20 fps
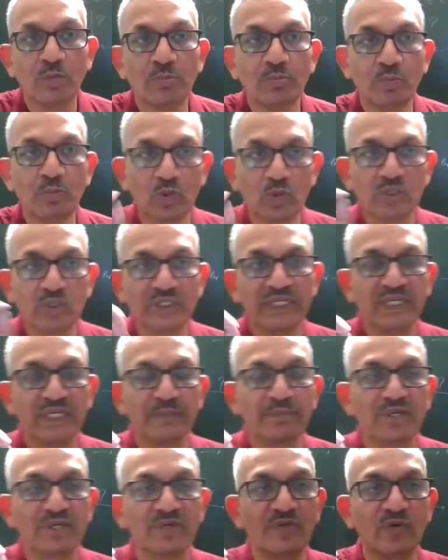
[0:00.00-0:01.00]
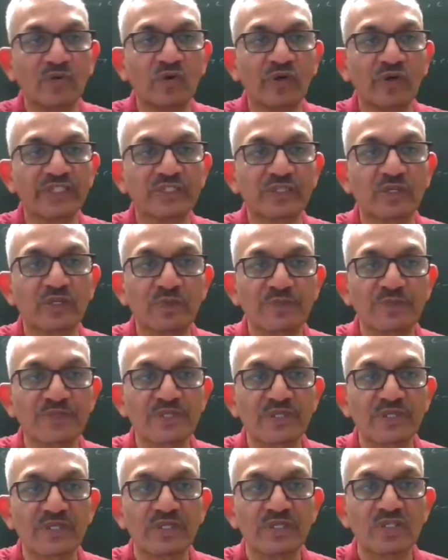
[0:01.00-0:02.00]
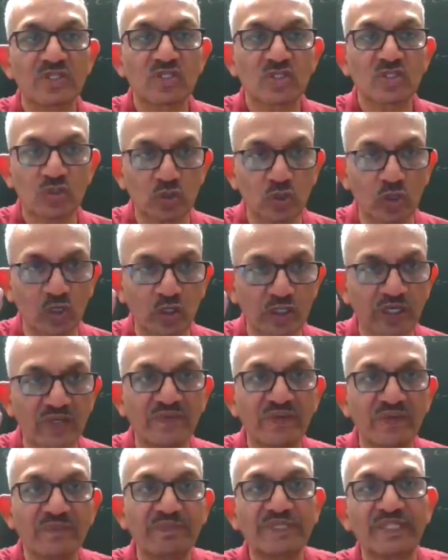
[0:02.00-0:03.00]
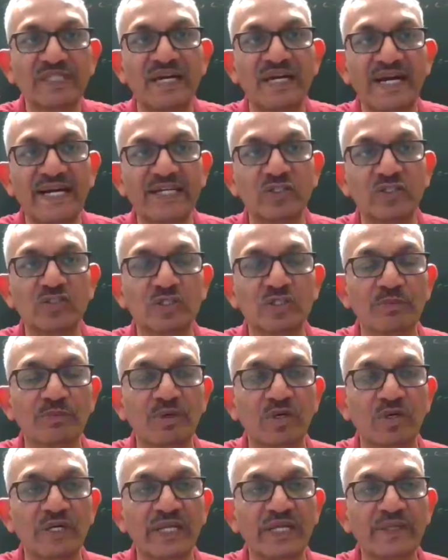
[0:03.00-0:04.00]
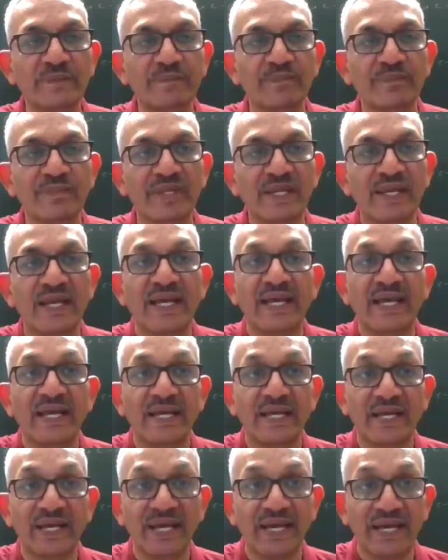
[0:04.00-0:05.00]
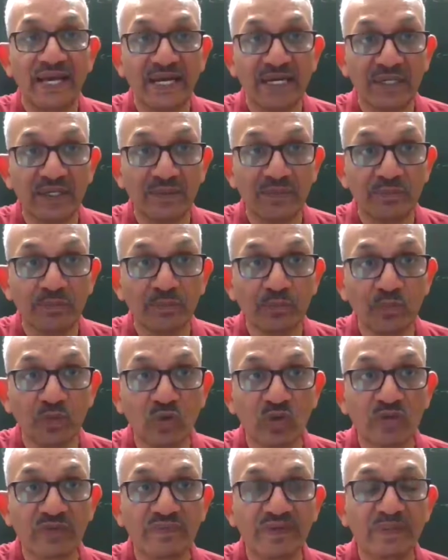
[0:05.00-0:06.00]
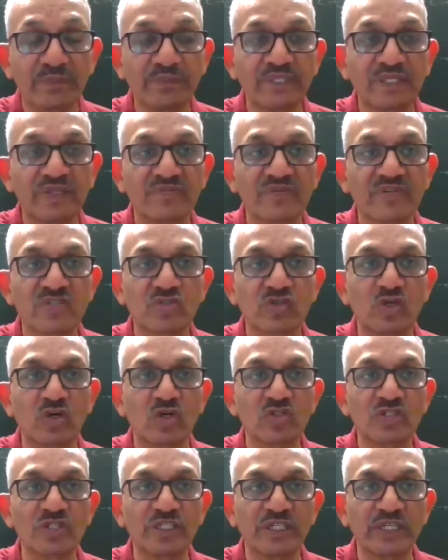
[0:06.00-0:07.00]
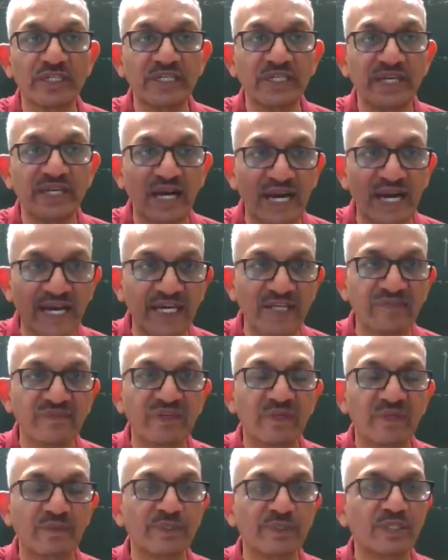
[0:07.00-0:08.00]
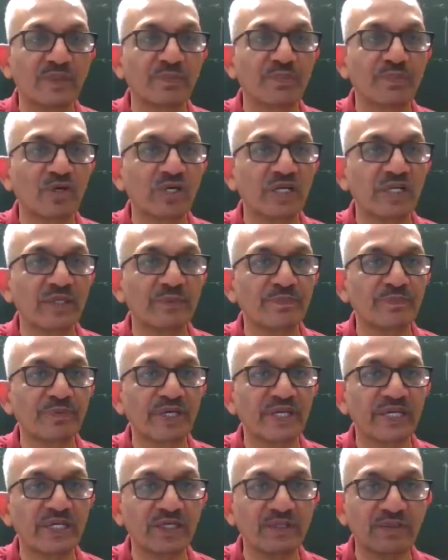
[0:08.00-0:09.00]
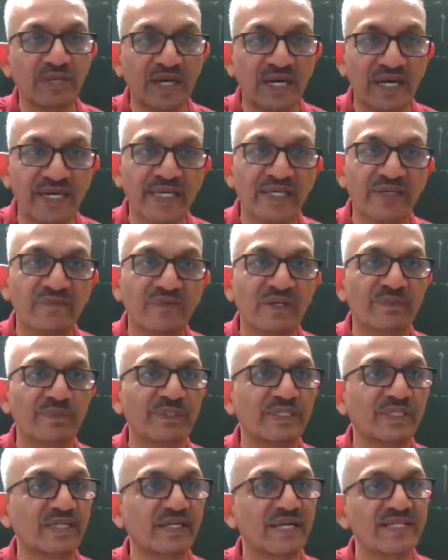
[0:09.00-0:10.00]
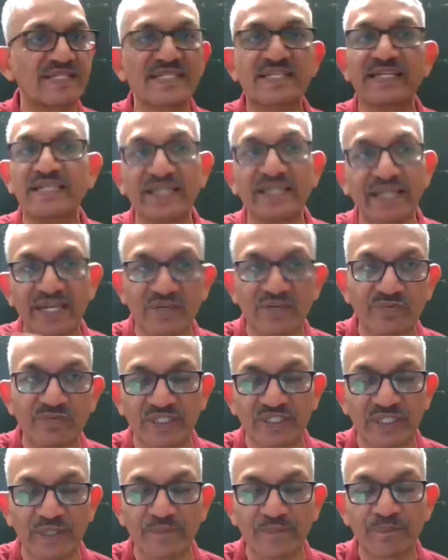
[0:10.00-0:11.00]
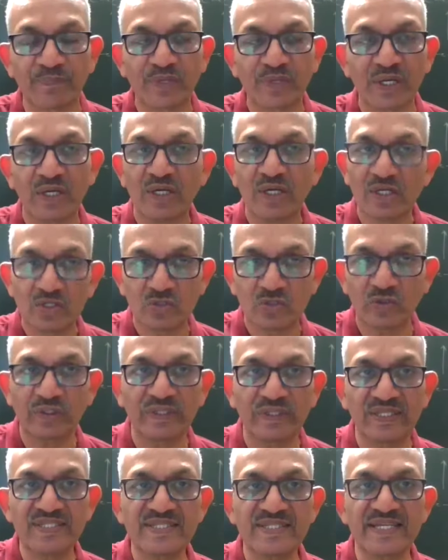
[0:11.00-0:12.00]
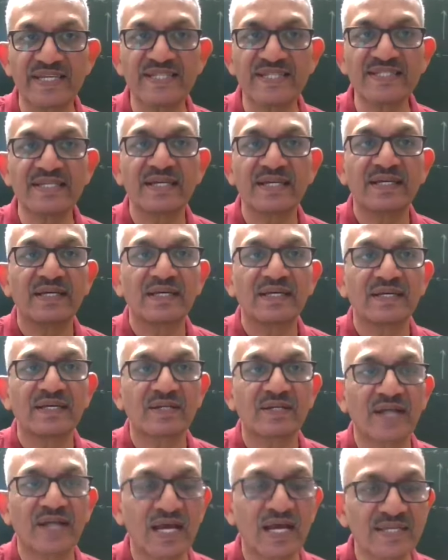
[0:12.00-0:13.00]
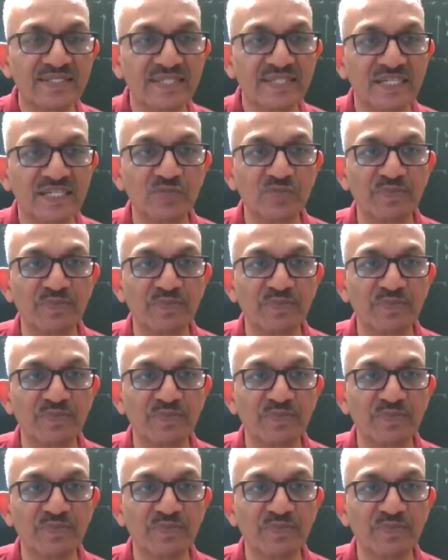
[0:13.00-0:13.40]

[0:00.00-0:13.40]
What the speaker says: more the number of OH groups, stronger will be the hydrogen bonding, and more will be the viscosity, higher will be the boiling point, higher will be the density, everything. So in this case, the answer